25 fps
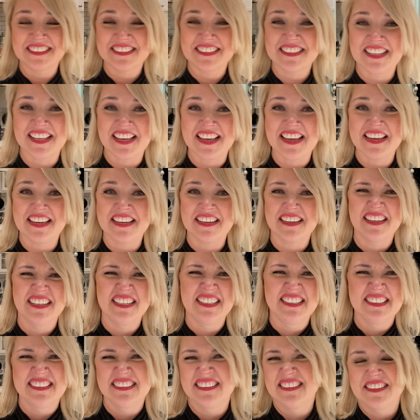Like,
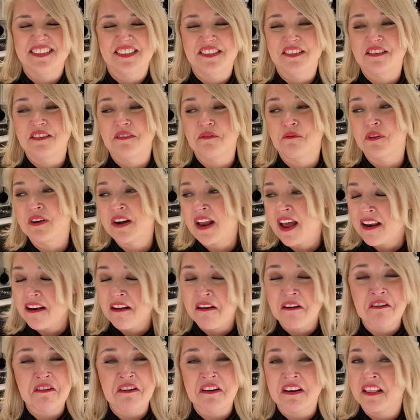we're not
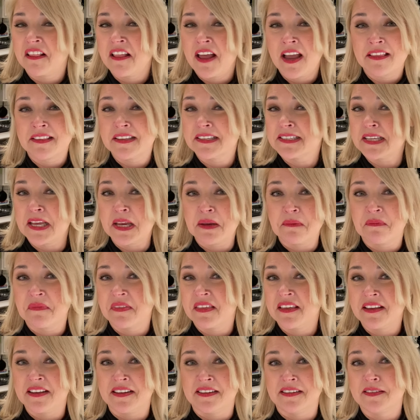all going to like the same
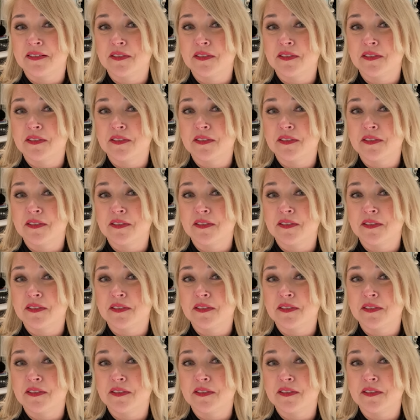thing.